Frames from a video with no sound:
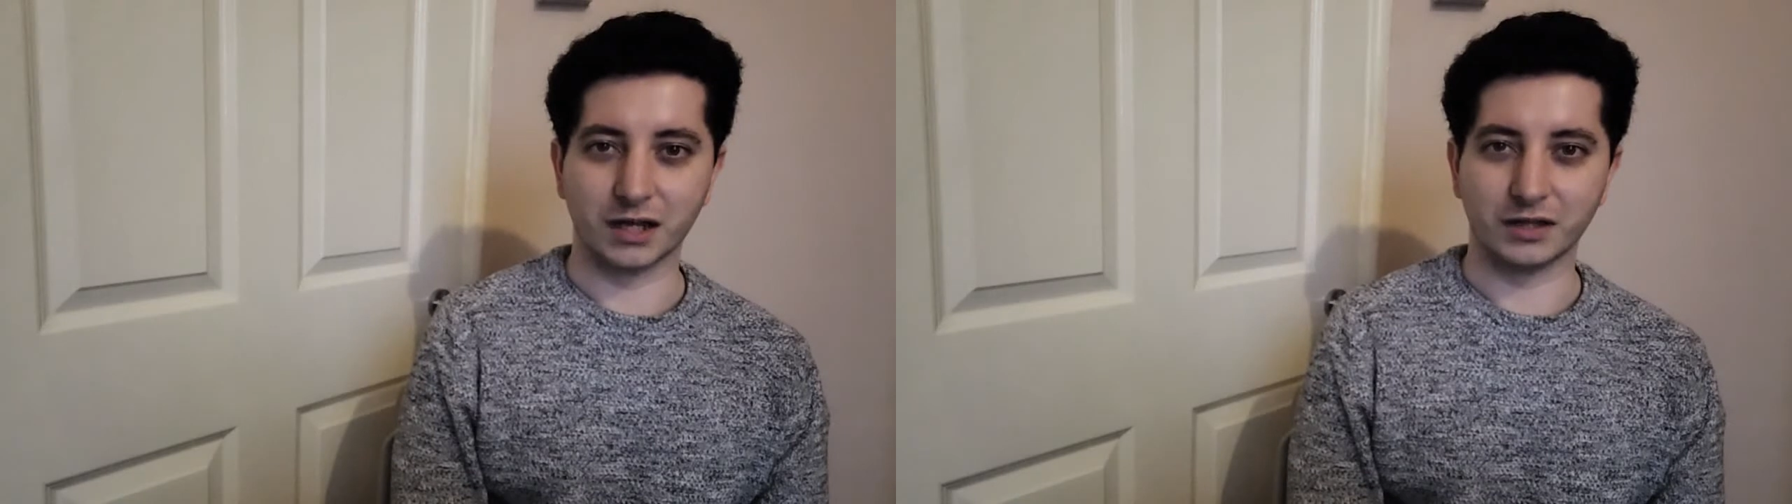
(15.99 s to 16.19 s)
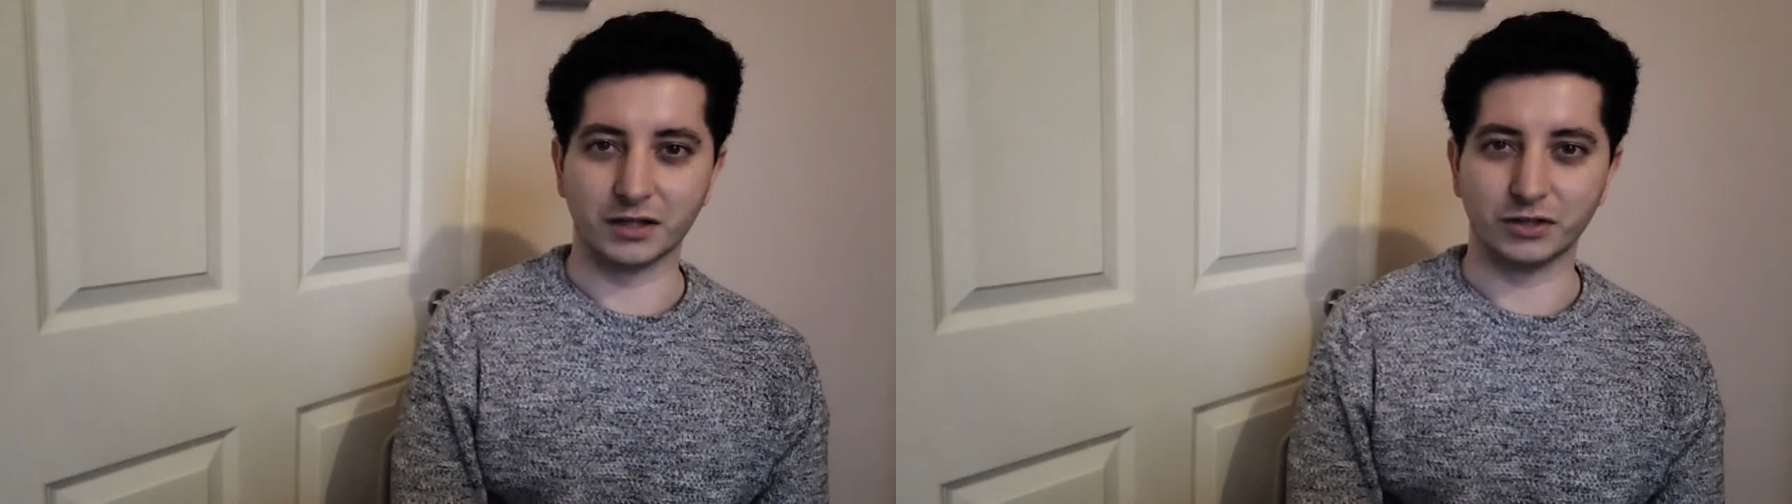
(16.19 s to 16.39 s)

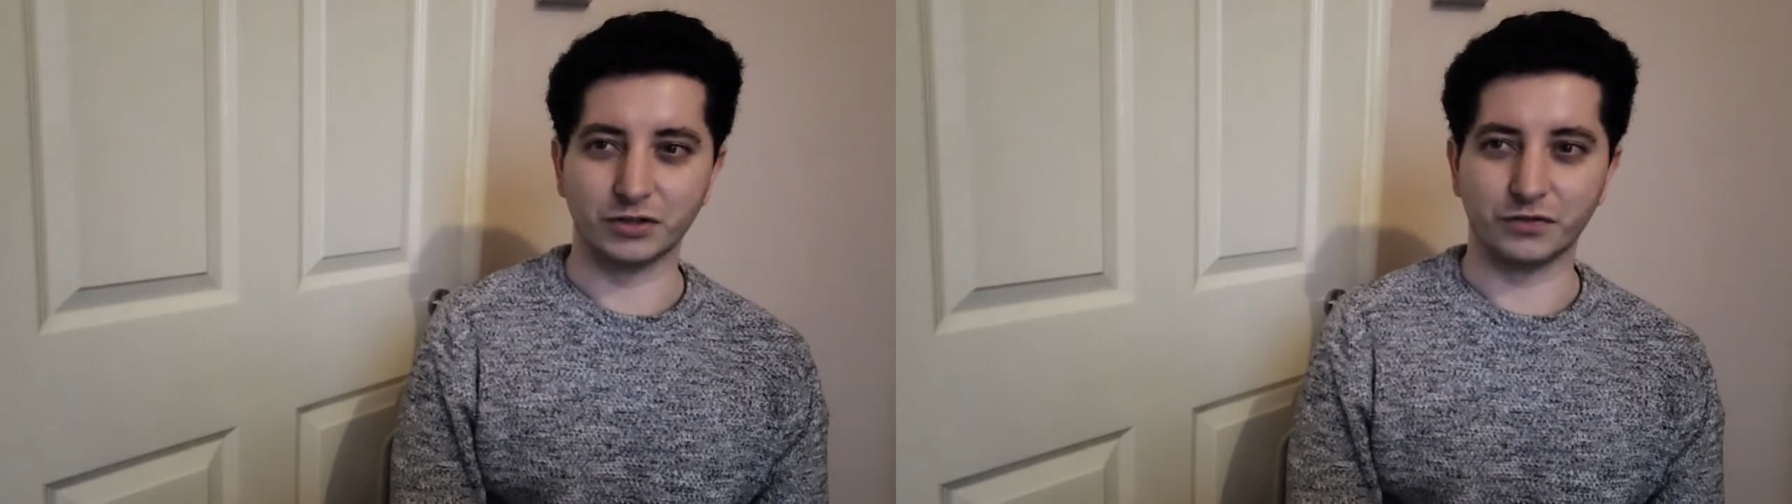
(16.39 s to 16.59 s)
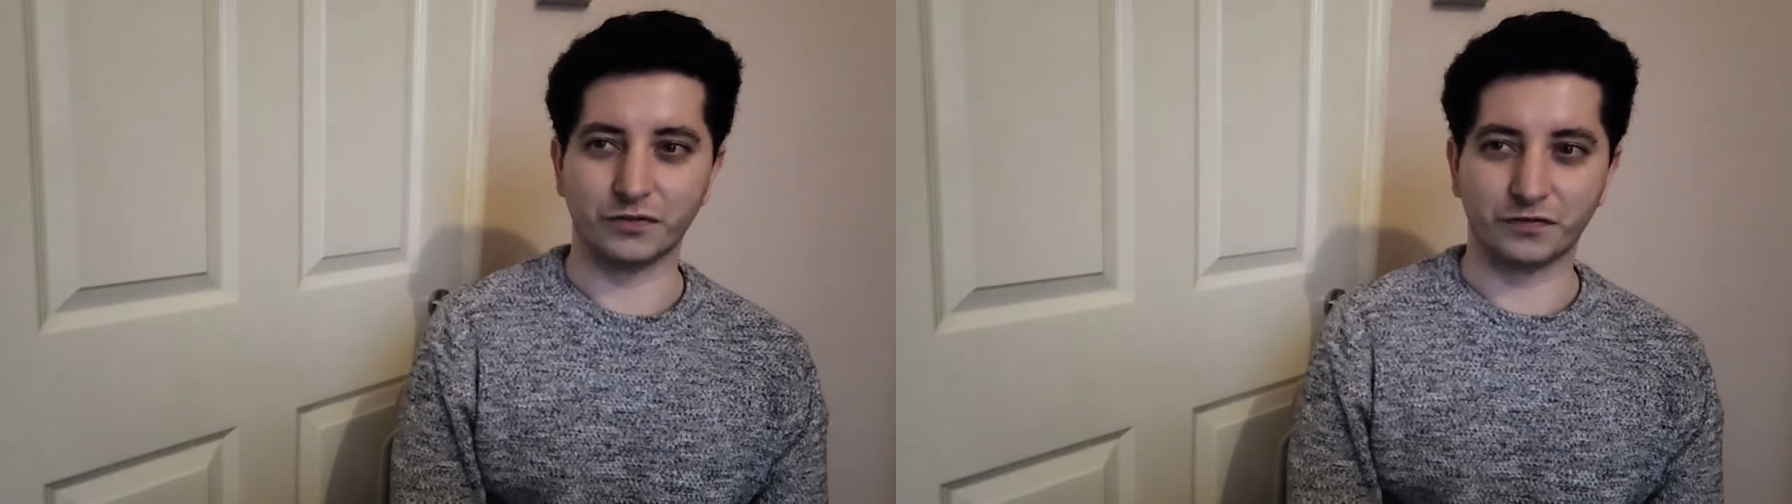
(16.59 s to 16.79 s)
and then
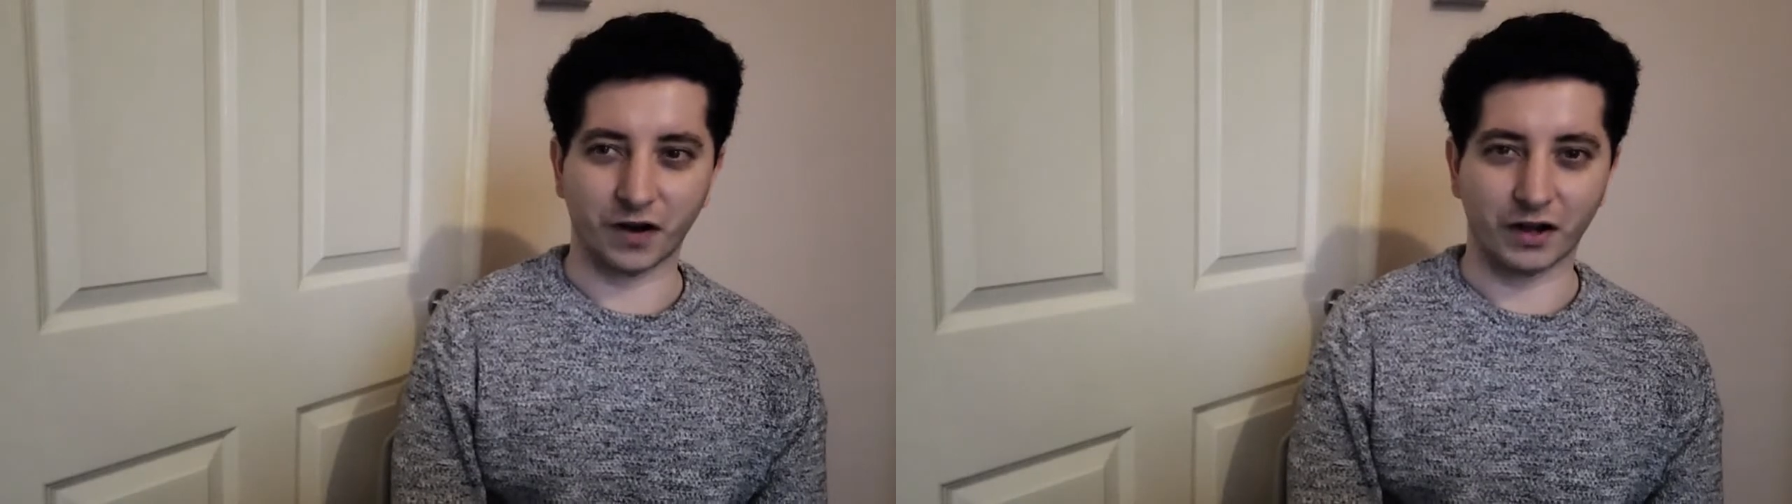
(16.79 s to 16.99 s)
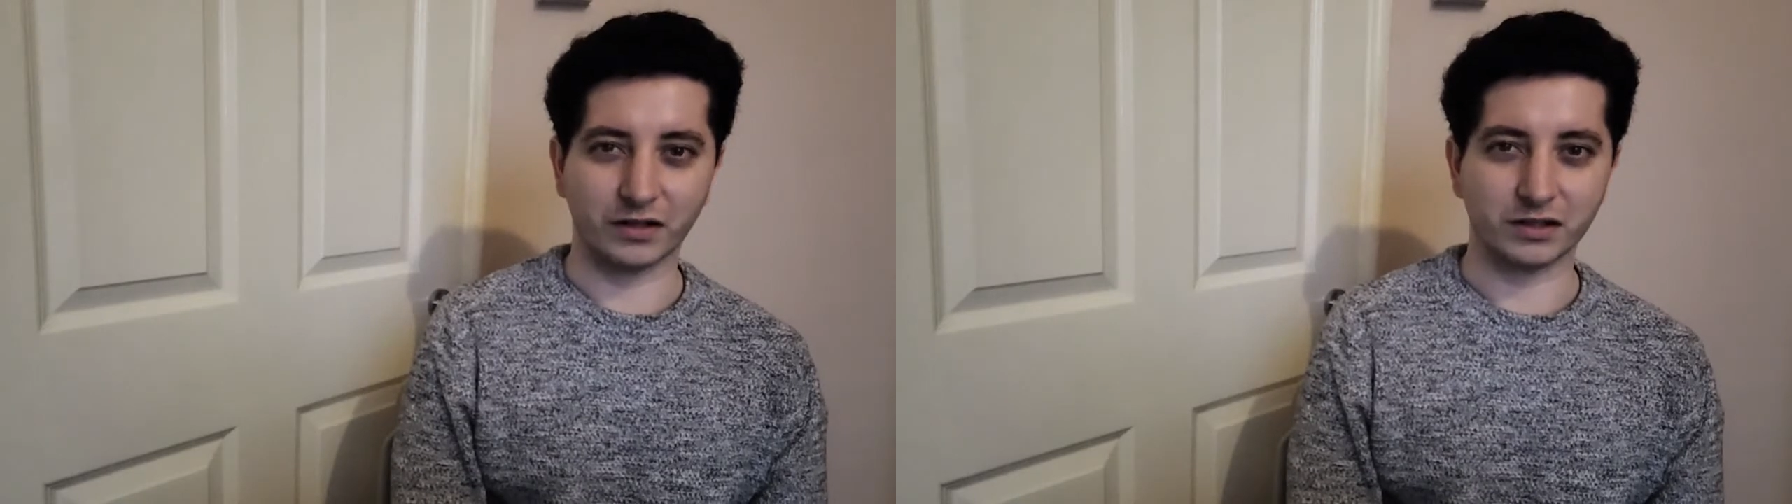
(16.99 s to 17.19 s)
you
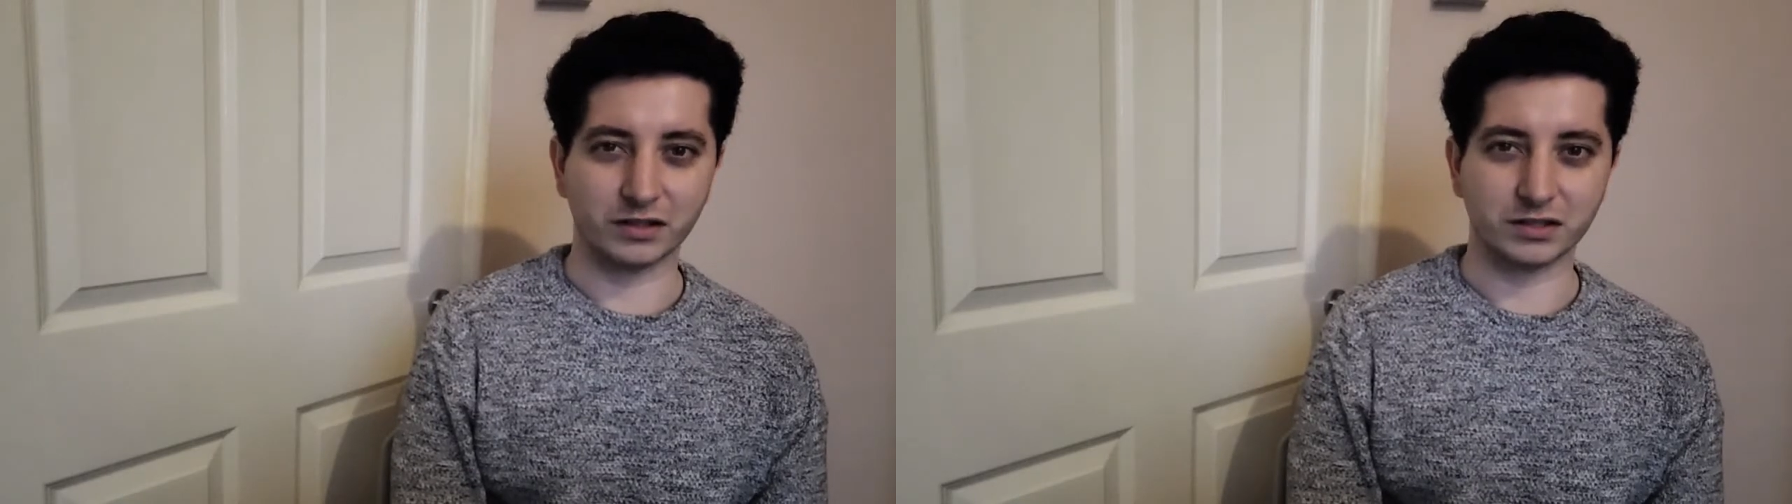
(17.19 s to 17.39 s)
finally